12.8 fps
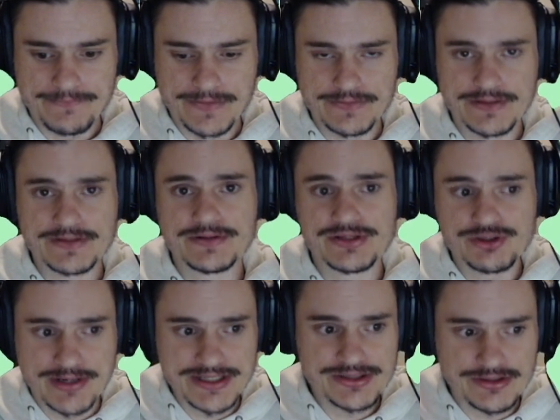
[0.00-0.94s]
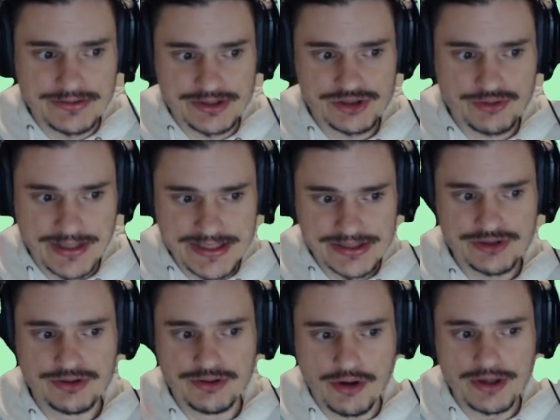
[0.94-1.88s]
the screen's
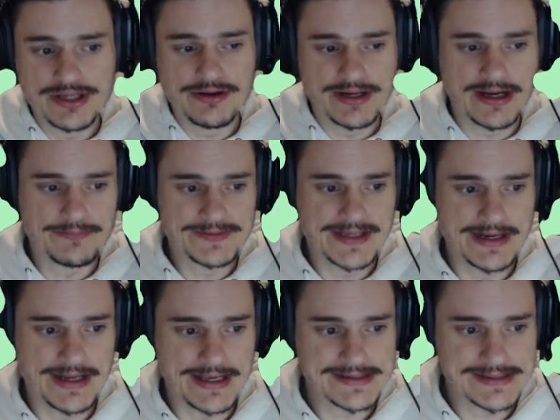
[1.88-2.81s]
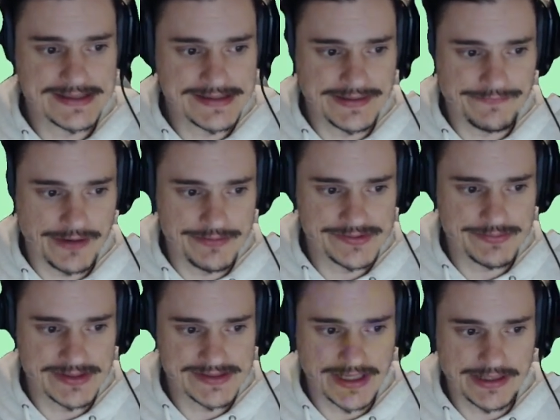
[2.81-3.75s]
only going to update at 60 frames
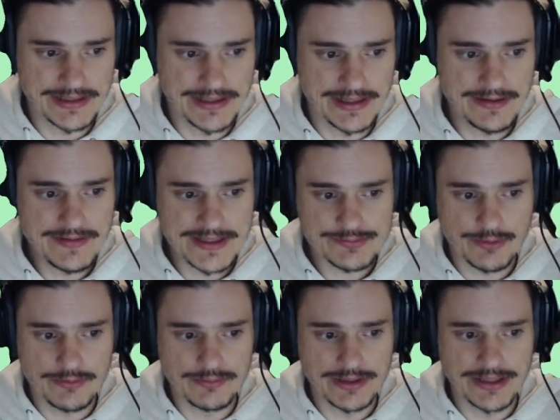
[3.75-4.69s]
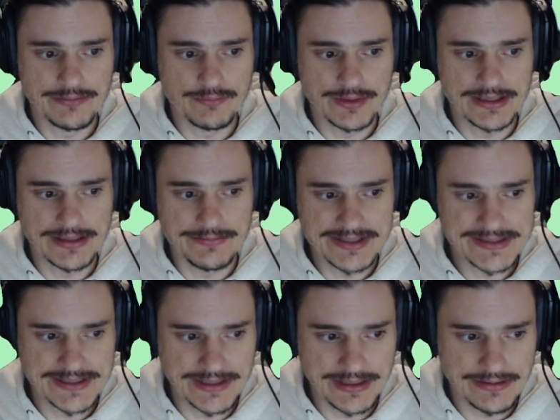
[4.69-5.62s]
per second here. That's what we're
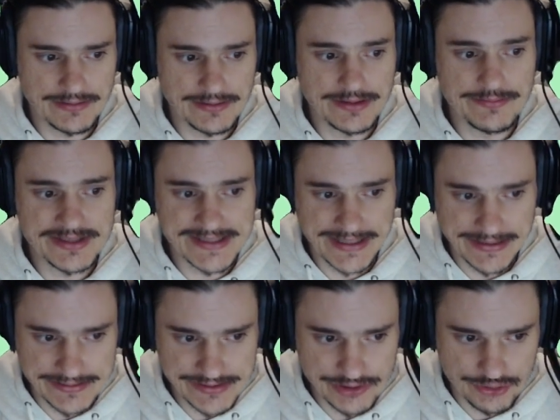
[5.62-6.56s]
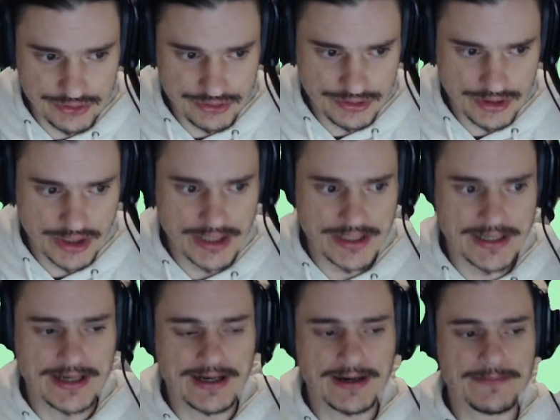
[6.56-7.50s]
limiting it to.
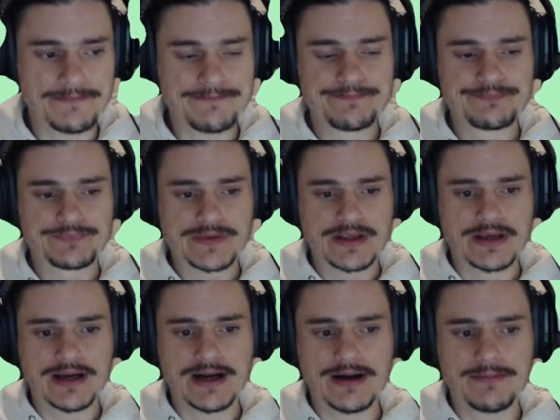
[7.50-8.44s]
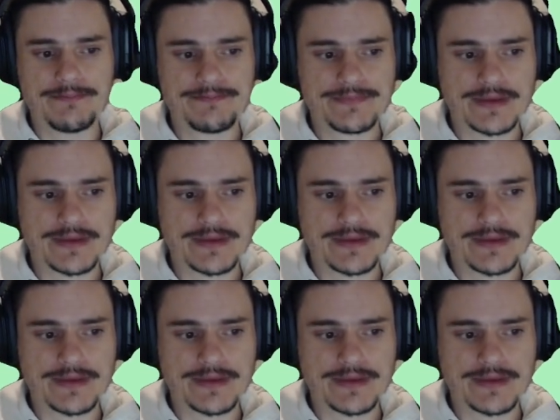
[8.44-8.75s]
Um, um,